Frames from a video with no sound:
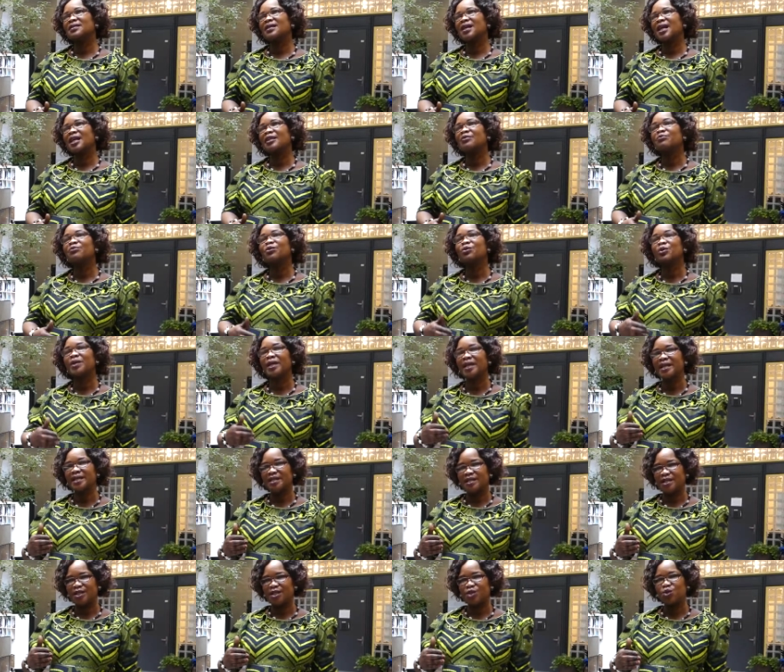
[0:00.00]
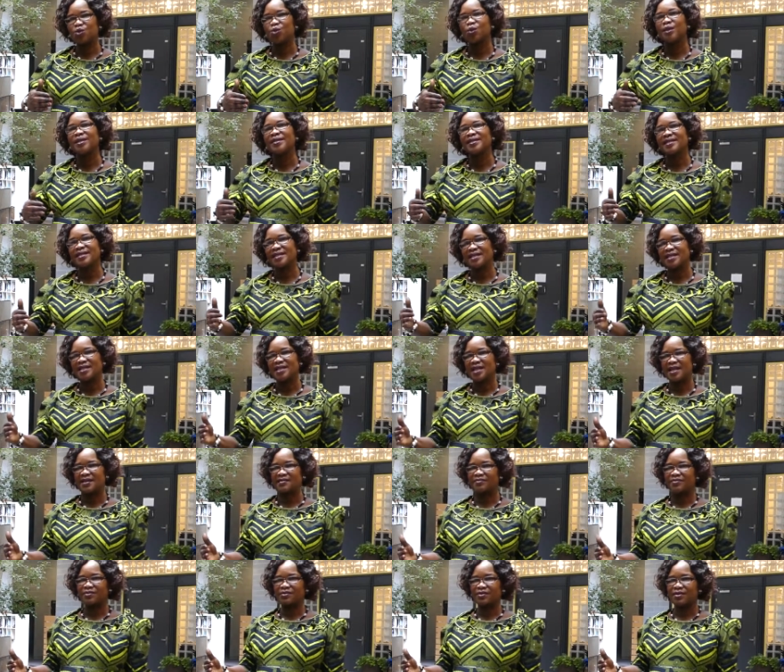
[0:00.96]
advocate to a certain
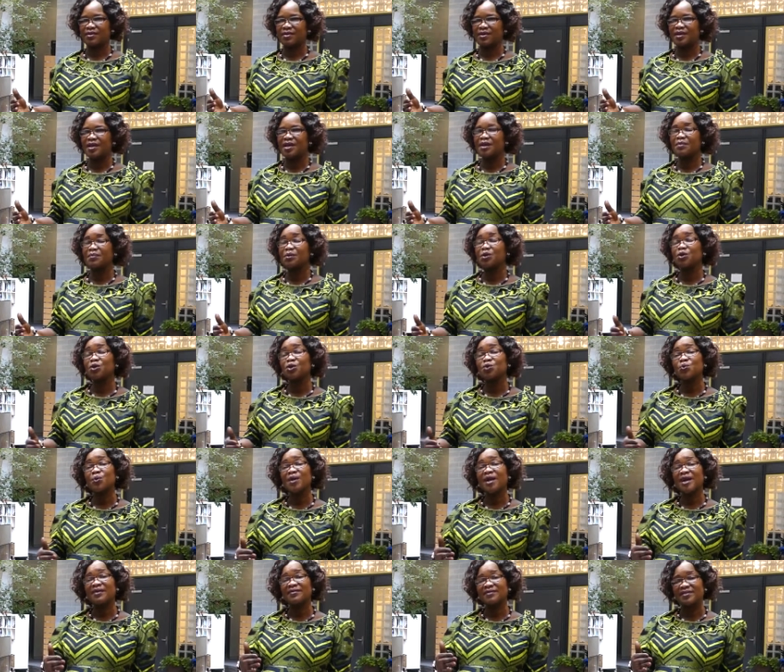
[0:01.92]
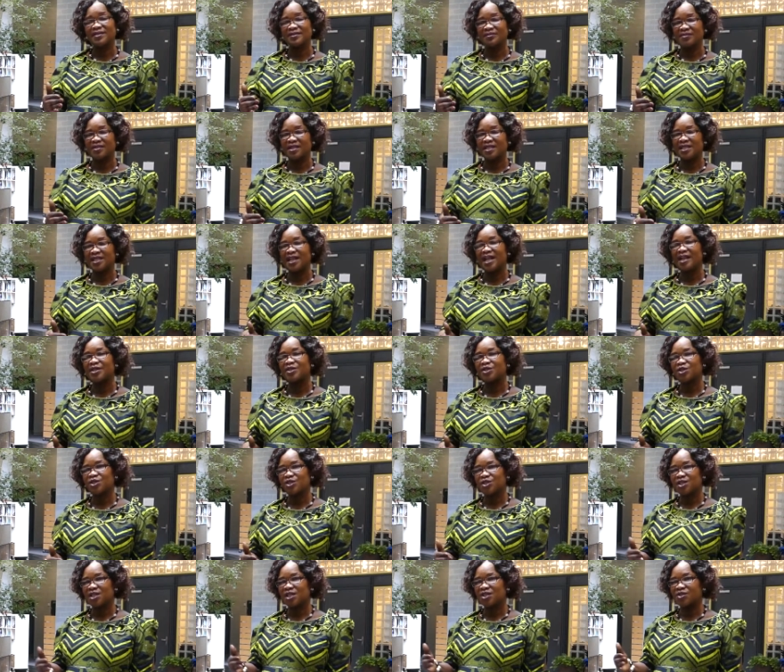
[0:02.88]
level because we have different
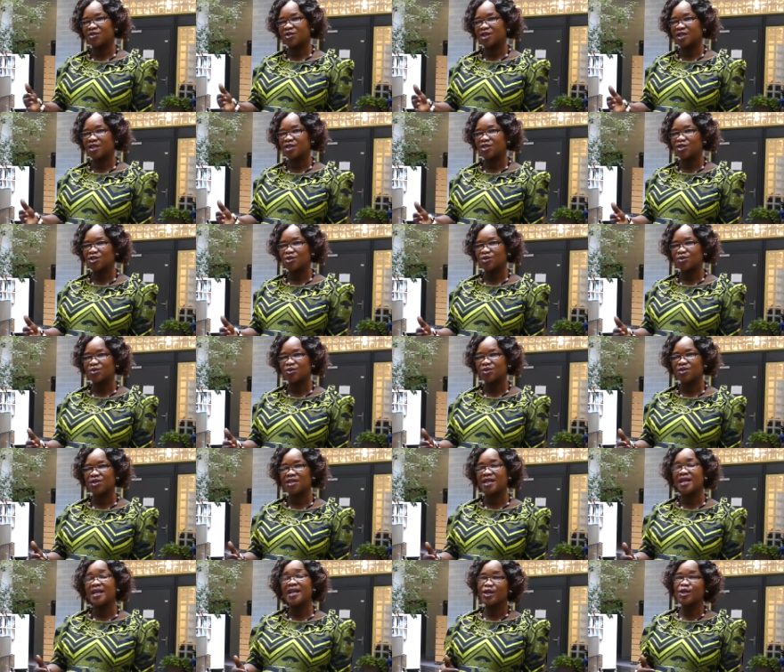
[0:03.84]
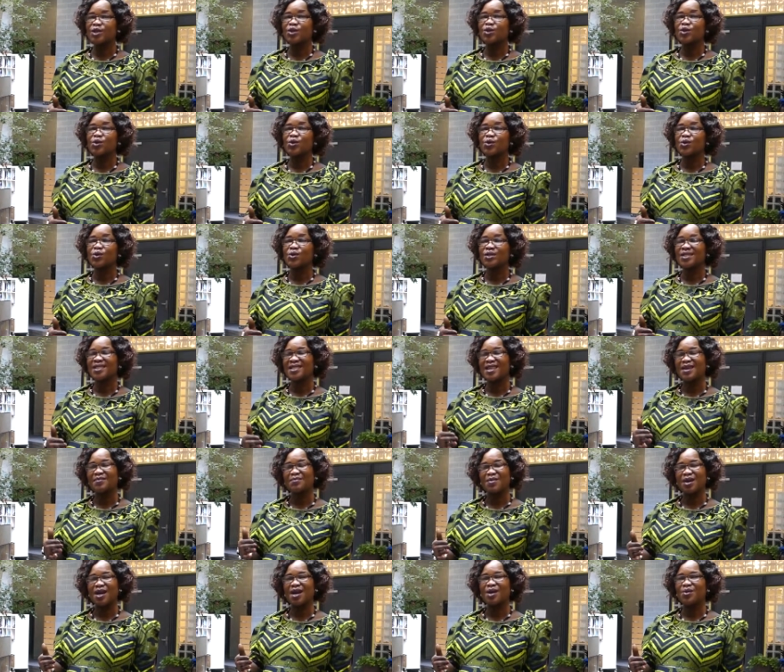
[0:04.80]
cultures and traditions. So
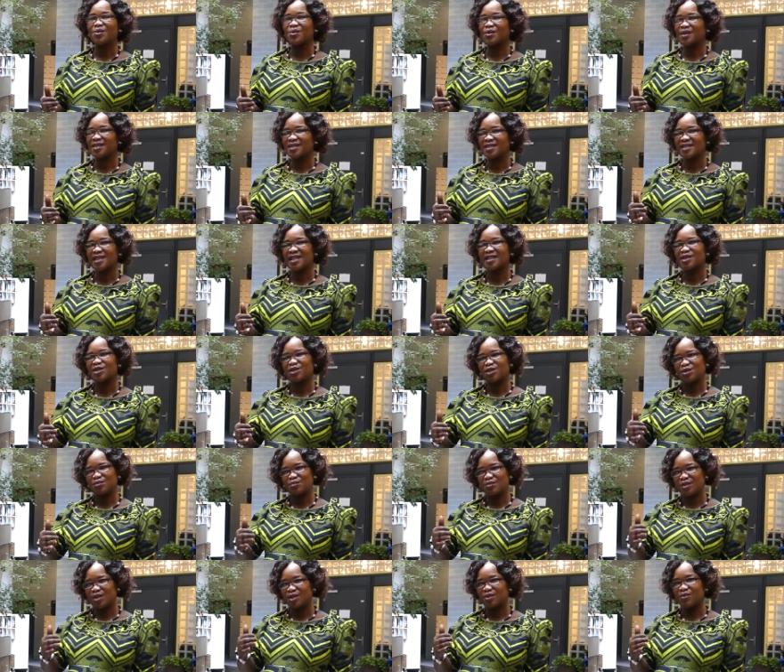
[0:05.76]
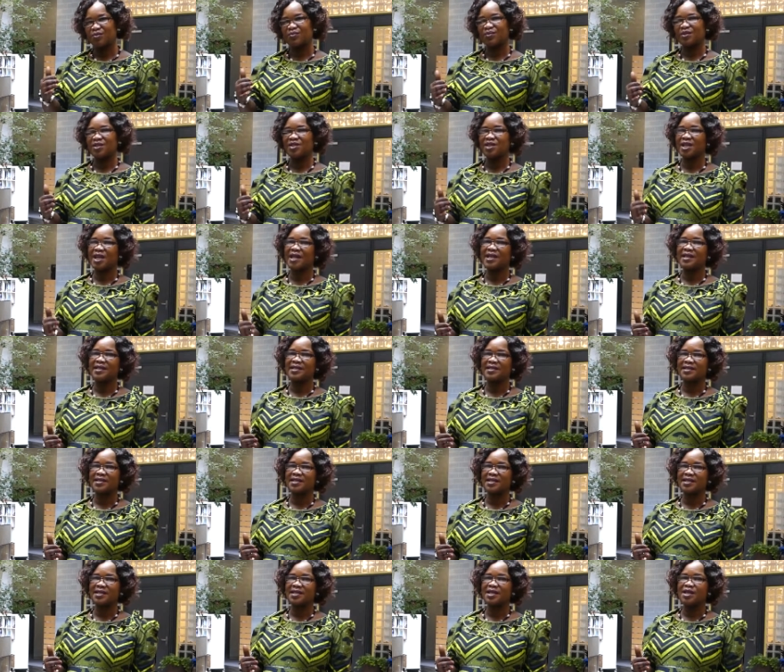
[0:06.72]
somehow it's a little bit of a challenge
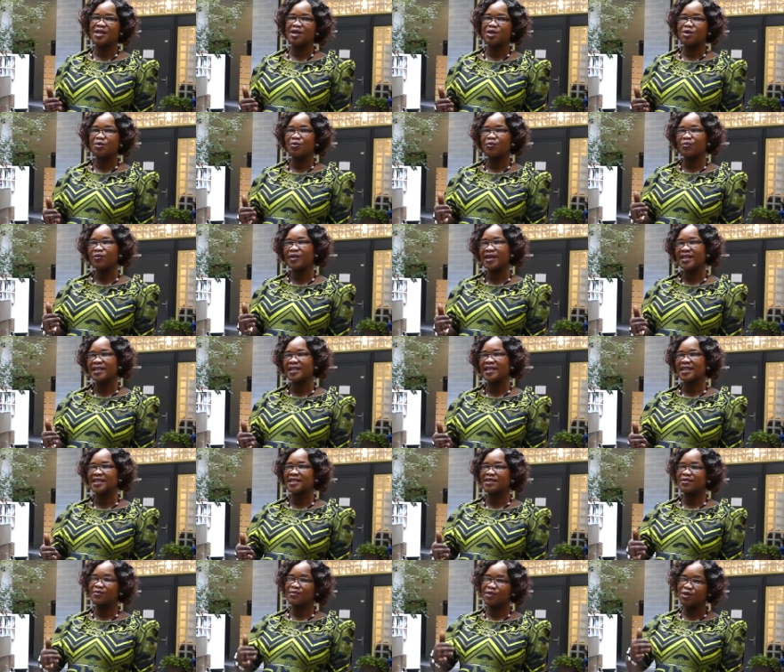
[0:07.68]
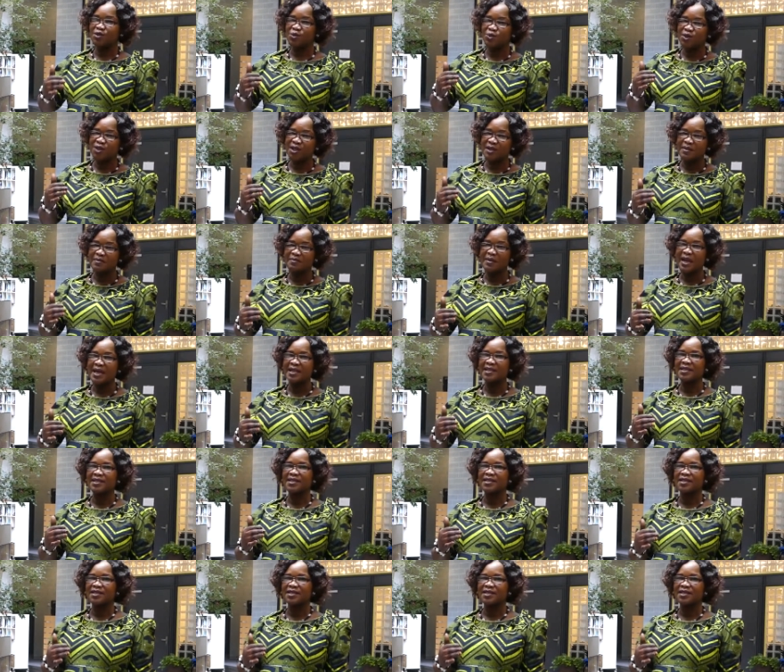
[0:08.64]
you find that if it was a man